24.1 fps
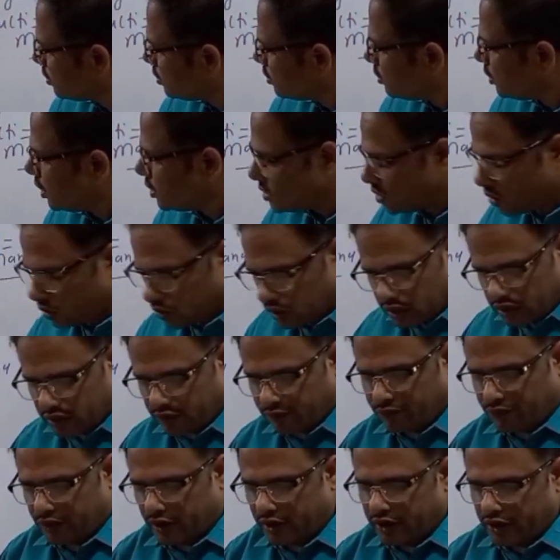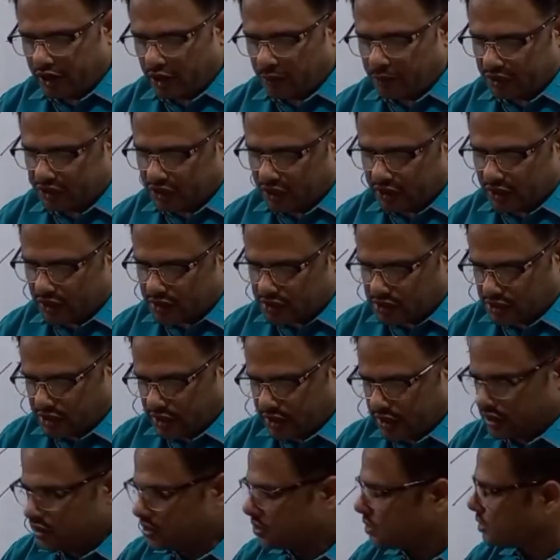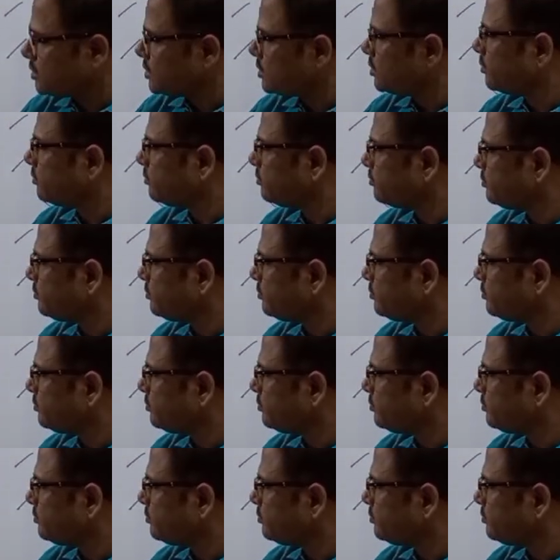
These are the different epithelial cells.